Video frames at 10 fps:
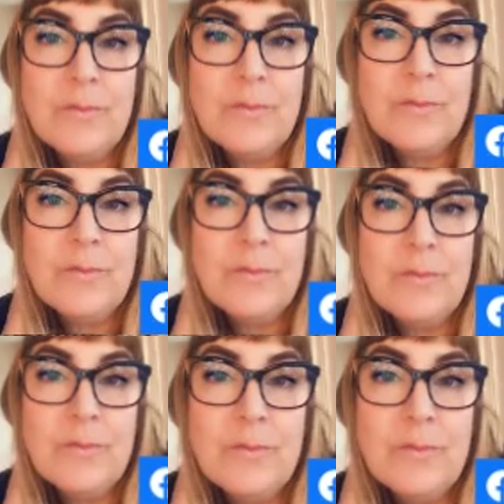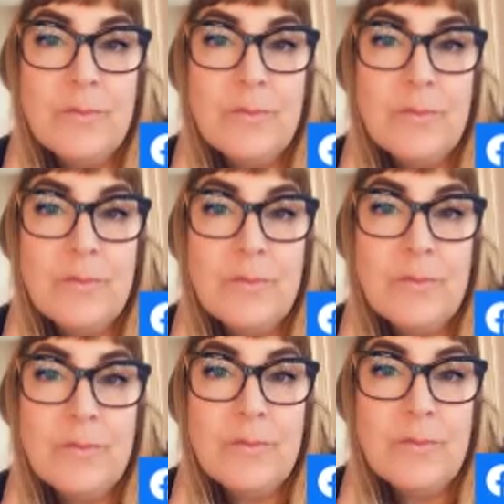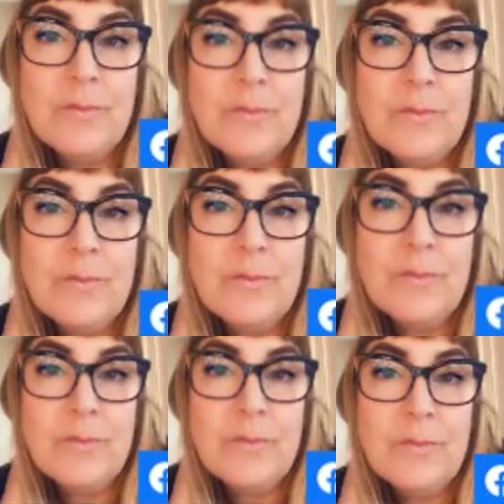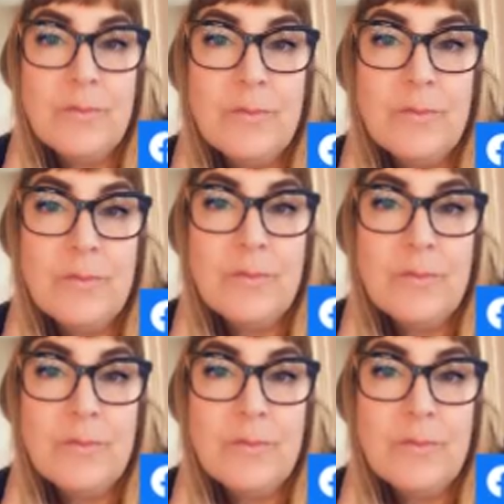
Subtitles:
The person shown says nothing.